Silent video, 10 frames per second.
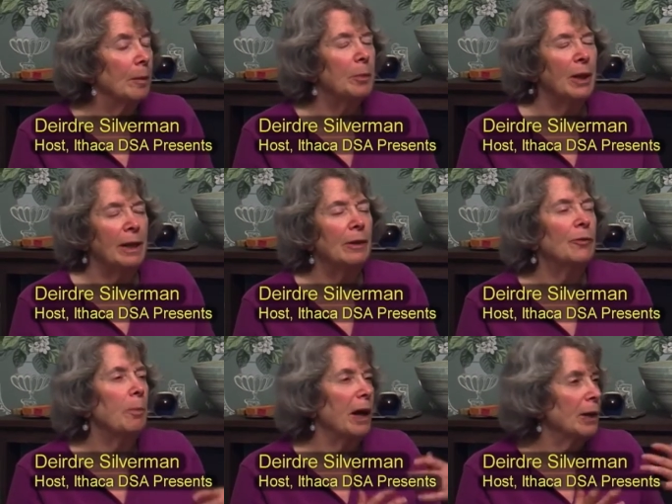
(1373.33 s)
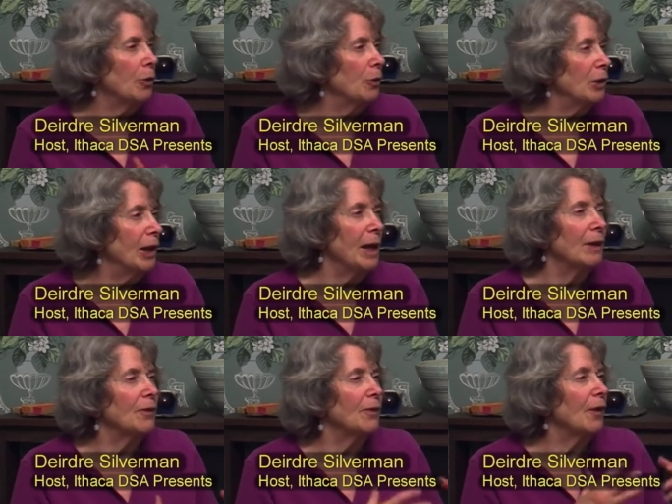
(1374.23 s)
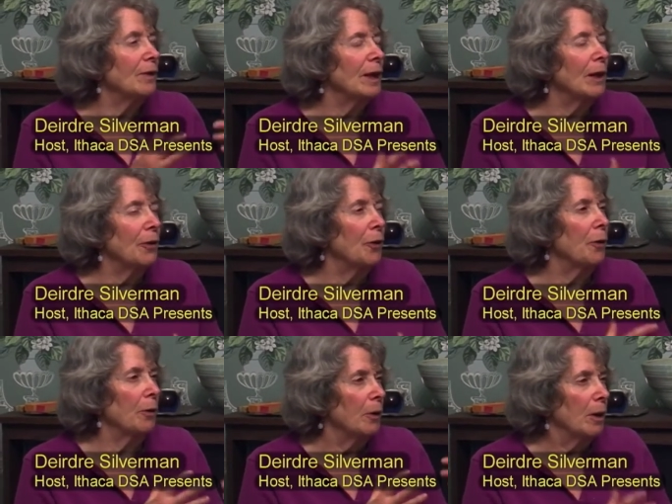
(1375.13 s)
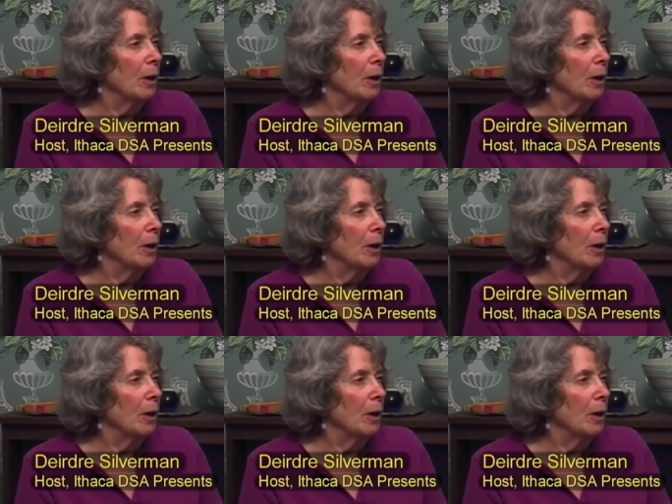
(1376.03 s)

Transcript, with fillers: plays by Odets and the other